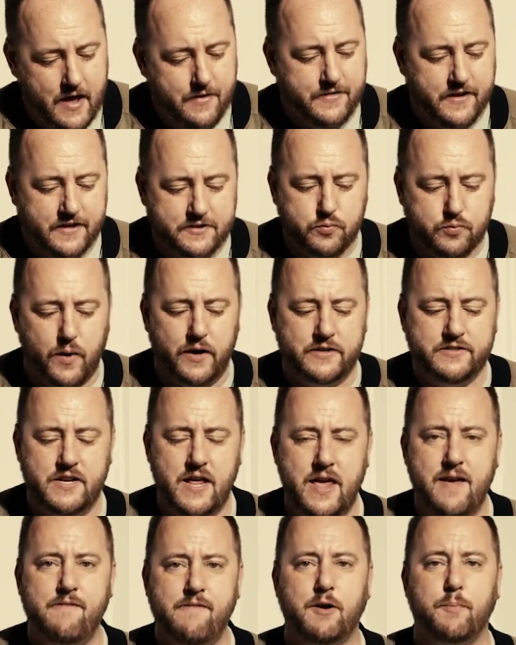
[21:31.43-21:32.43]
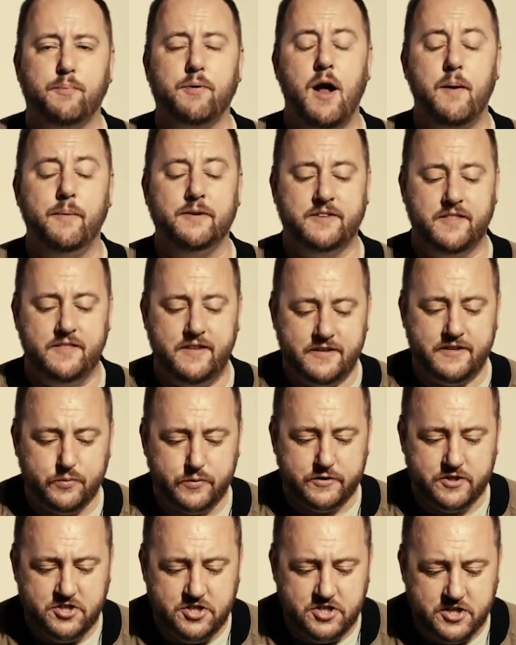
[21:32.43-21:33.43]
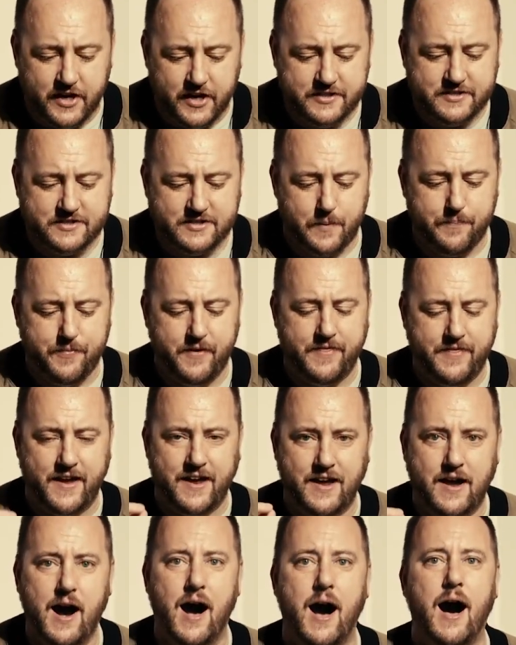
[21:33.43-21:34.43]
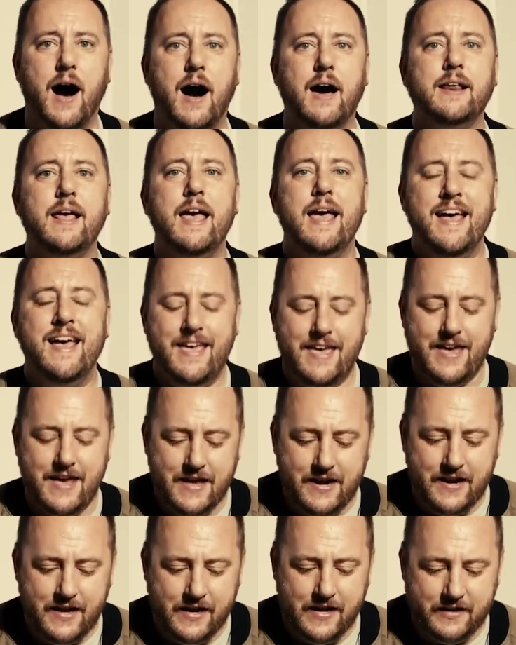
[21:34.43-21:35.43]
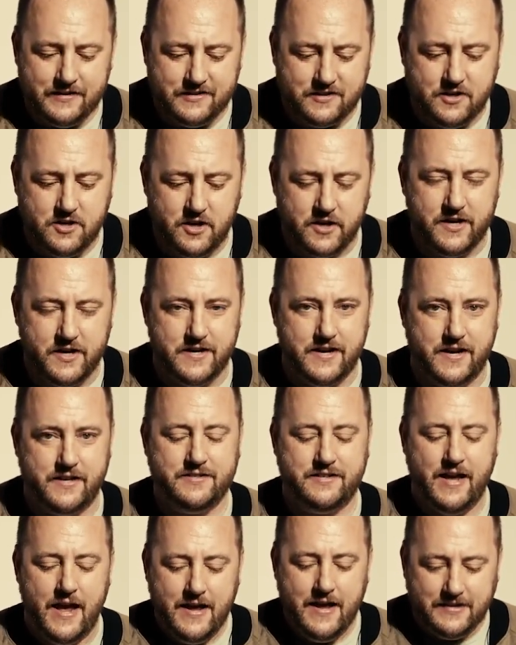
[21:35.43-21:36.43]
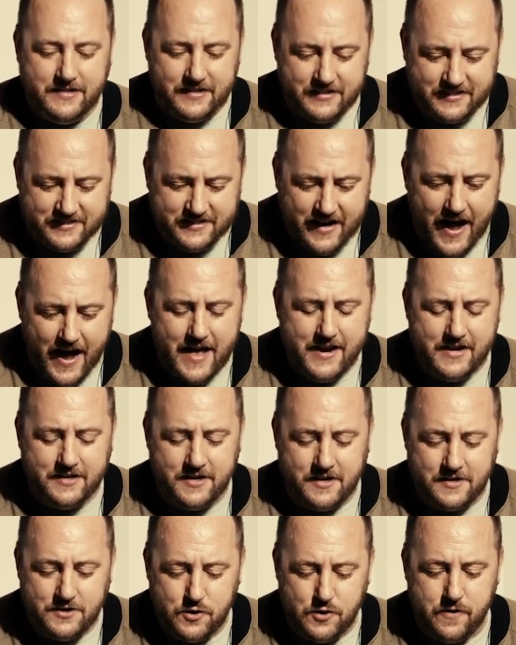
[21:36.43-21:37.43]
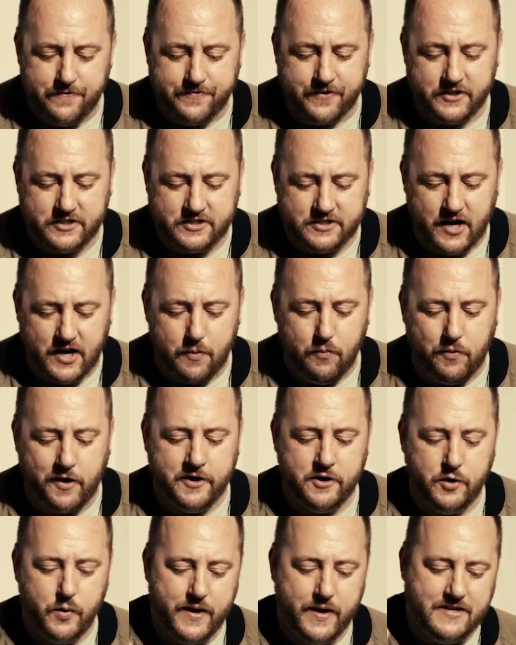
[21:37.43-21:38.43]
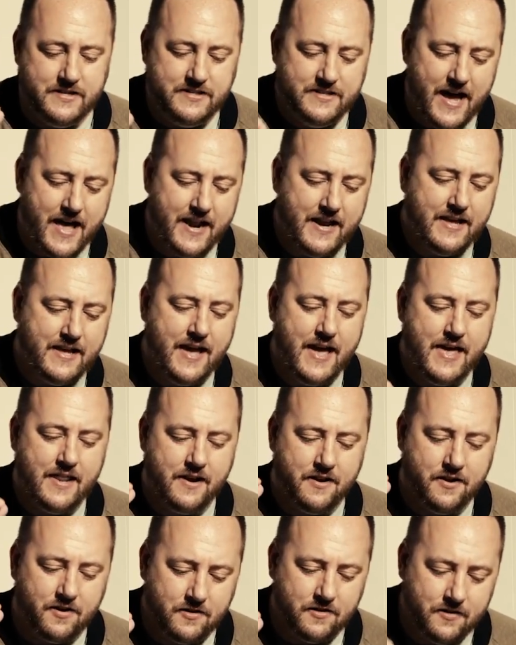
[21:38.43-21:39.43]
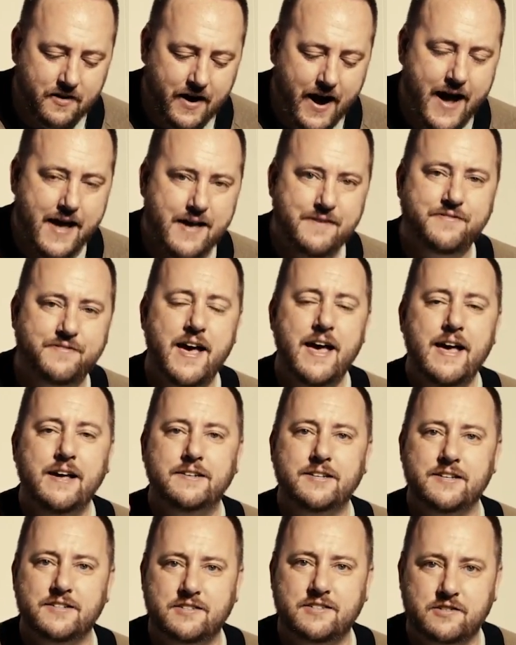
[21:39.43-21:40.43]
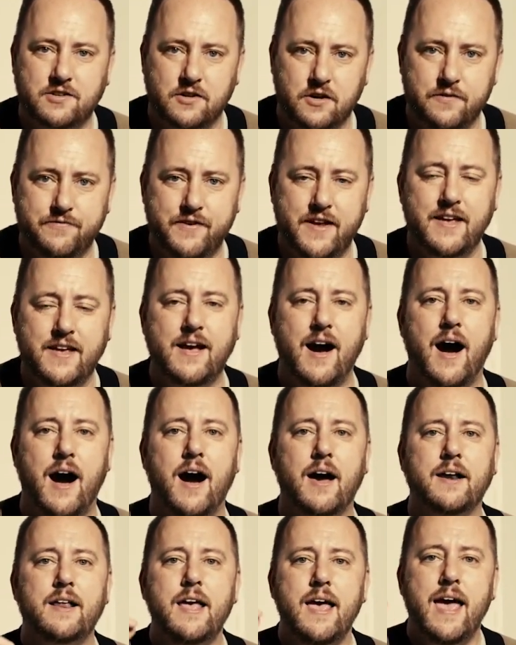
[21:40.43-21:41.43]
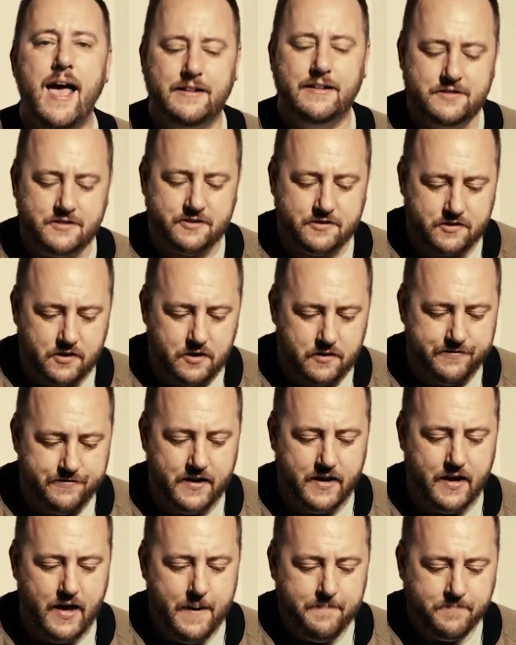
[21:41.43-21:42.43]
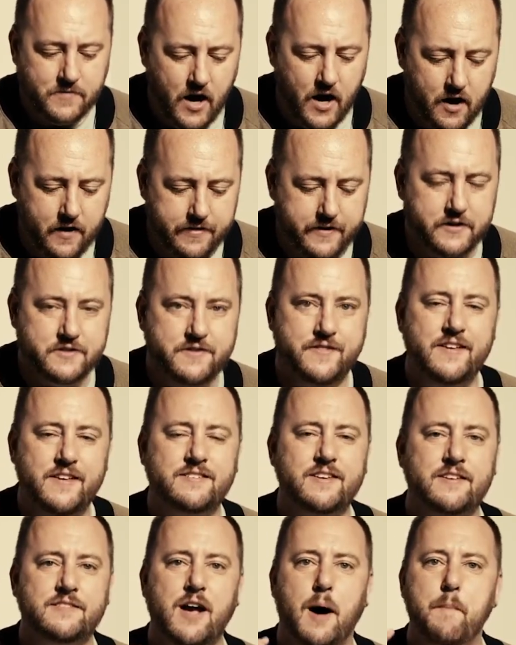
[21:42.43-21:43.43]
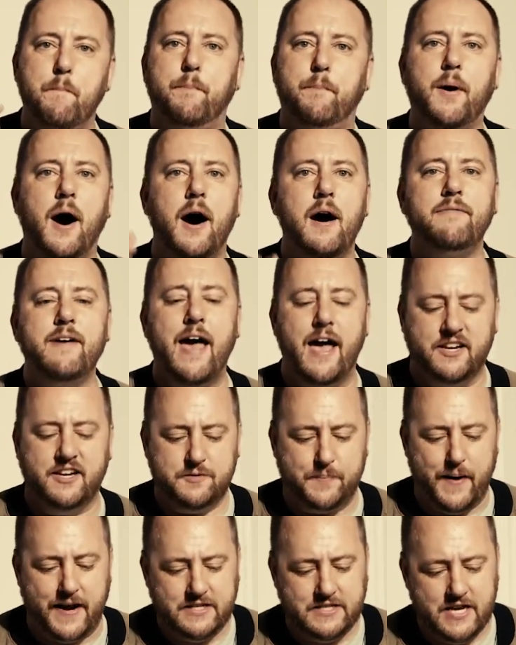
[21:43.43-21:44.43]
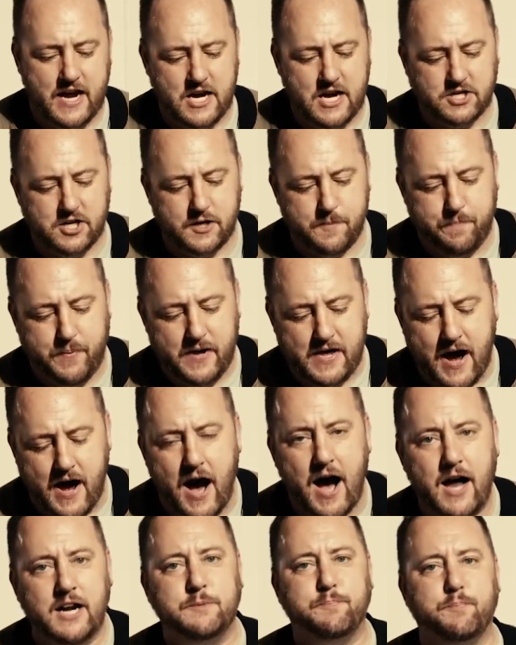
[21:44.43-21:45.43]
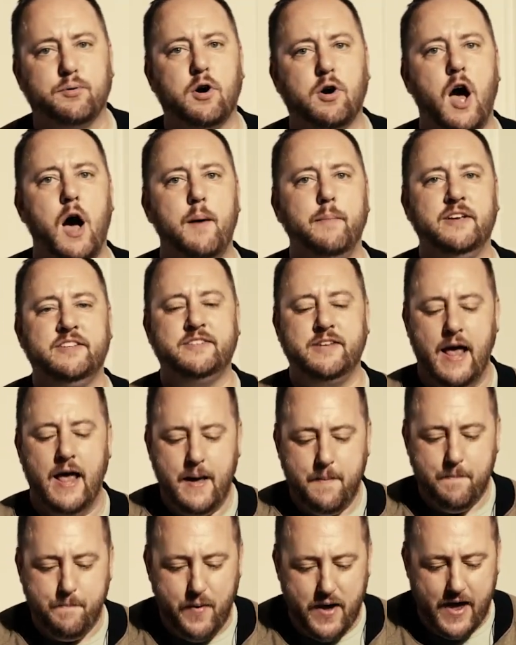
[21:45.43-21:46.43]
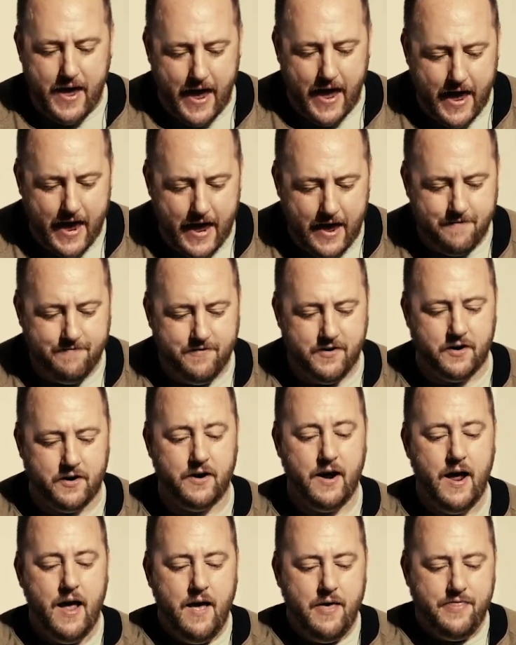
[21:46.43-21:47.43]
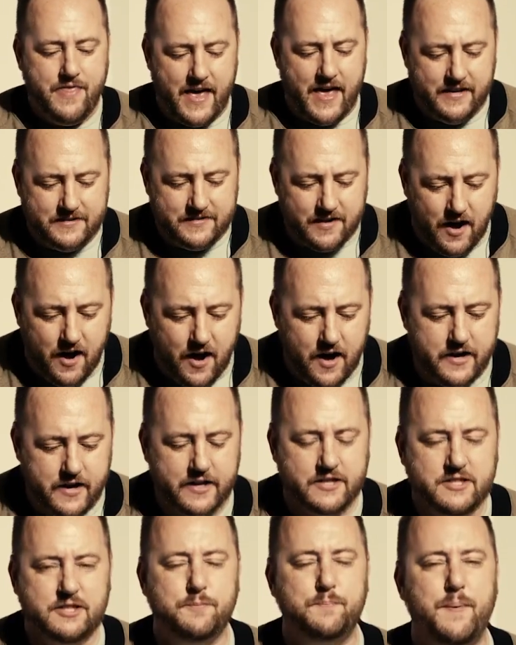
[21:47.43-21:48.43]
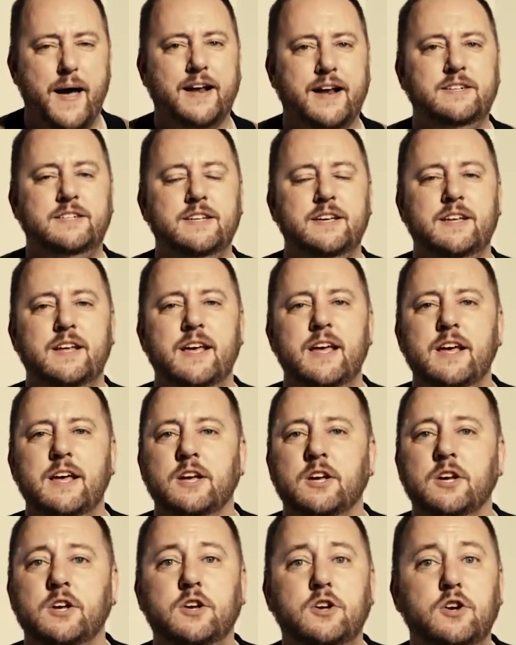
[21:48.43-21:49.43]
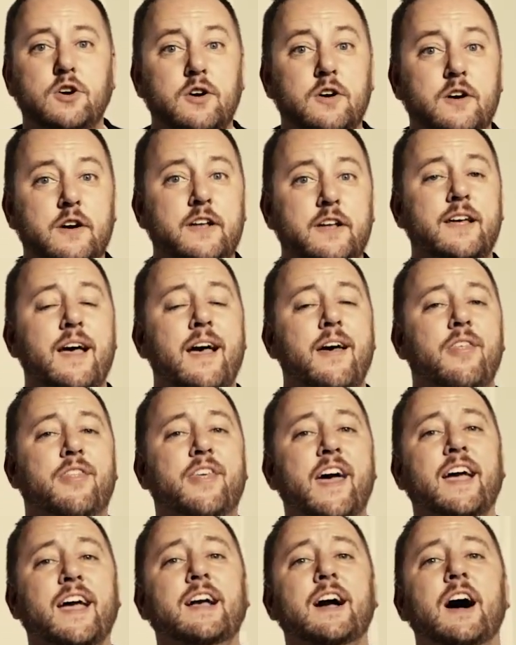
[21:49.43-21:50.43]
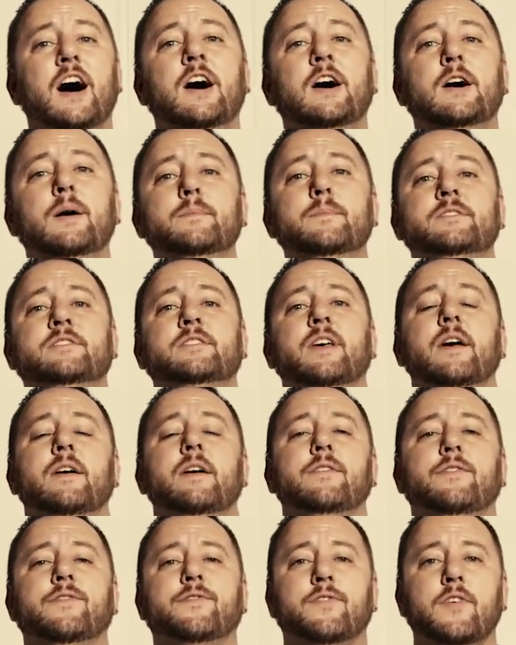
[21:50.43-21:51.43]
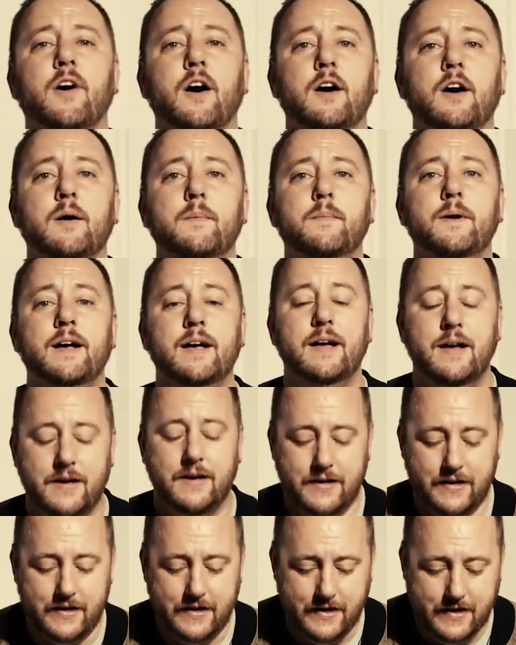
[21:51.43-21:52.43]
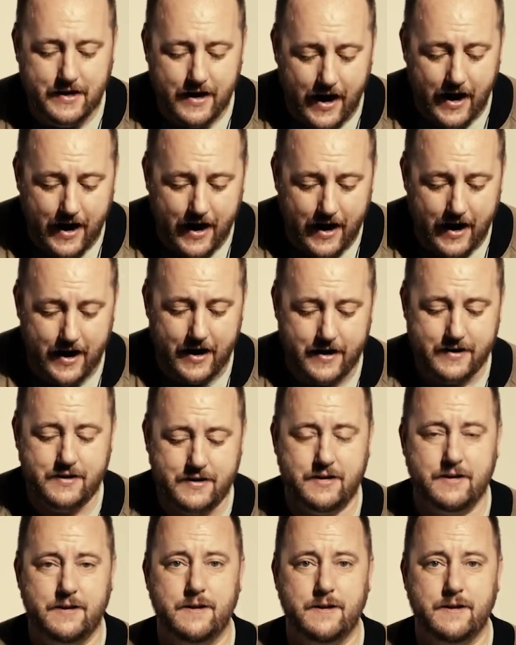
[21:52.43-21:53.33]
This wasn't even a promise. This was just something that God, in his goodness, decided to do for someone who had dedicated her life to serving God and serving others. This is above expectation, beyond promise behavior that is unexpected good that comes from God.